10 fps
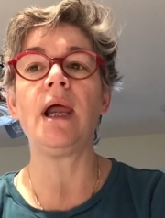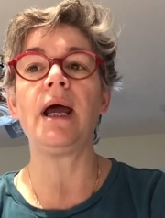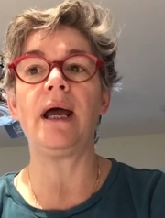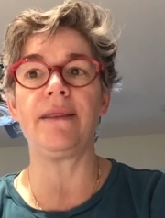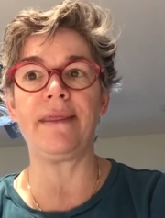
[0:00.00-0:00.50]

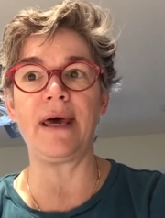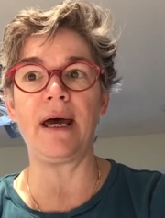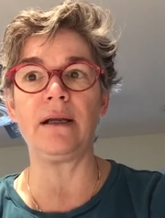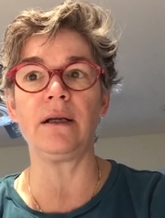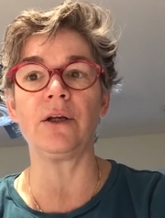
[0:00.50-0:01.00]
And
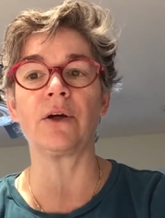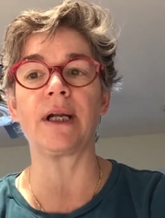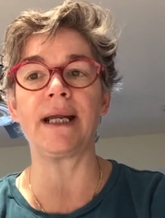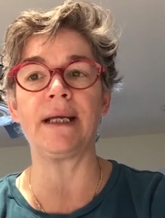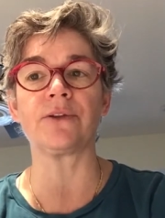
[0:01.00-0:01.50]
then you're going
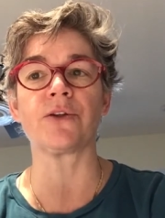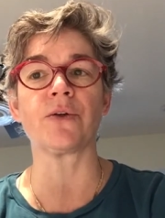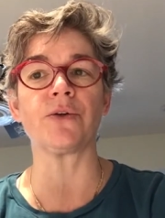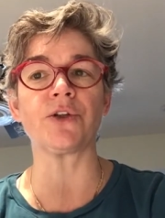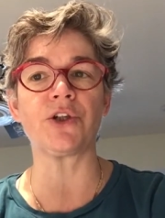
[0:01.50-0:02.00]
to answer
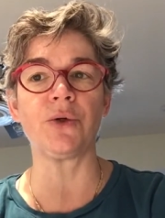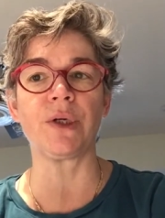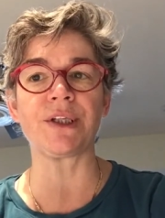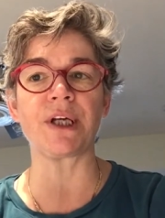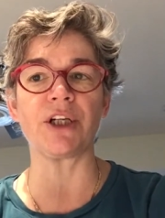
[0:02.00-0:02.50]
those 2
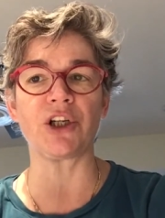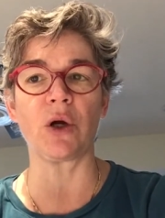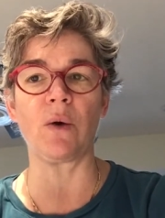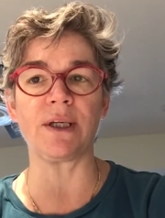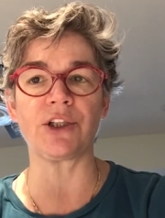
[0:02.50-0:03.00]

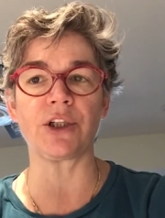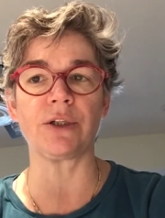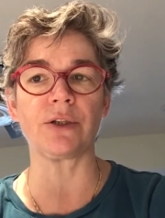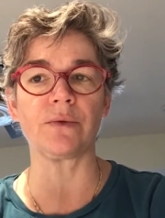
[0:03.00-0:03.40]
discussion questions.